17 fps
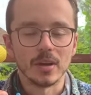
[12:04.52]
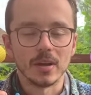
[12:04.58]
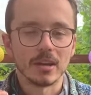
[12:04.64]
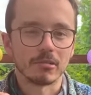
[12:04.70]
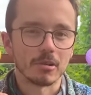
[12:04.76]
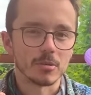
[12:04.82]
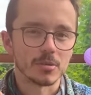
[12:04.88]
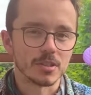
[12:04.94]

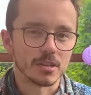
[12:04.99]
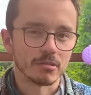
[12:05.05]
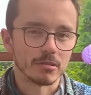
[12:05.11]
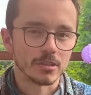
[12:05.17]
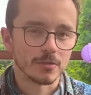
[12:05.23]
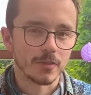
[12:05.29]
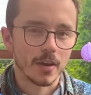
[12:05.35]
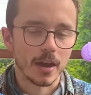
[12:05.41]
Hero
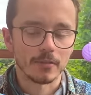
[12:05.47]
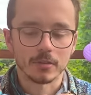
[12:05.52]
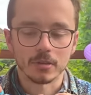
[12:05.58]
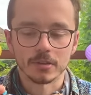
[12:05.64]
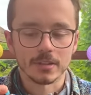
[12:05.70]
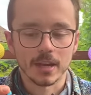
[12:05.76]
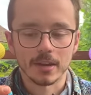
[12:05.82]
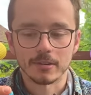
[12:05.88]
Series 5
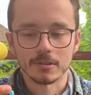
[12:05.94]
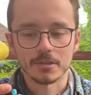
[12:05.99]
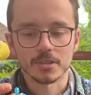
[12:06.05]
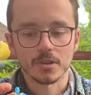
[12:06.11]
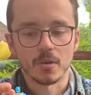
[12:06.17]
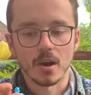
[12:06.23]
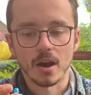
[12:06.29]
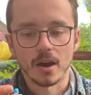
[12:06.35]
Cortana is
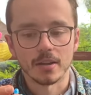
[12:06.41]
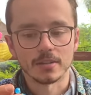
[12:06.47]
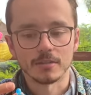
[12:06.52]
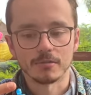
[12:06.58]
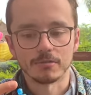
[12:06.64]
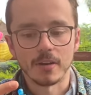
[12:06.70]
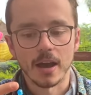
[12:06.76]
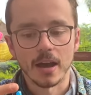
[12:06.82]
so hard to
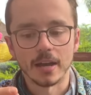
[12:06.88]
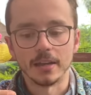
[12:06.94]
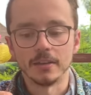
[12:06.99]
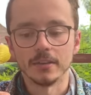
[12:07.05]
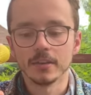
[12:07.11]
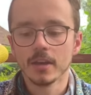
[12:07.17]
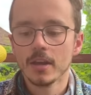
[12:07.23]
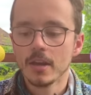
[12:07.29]
find,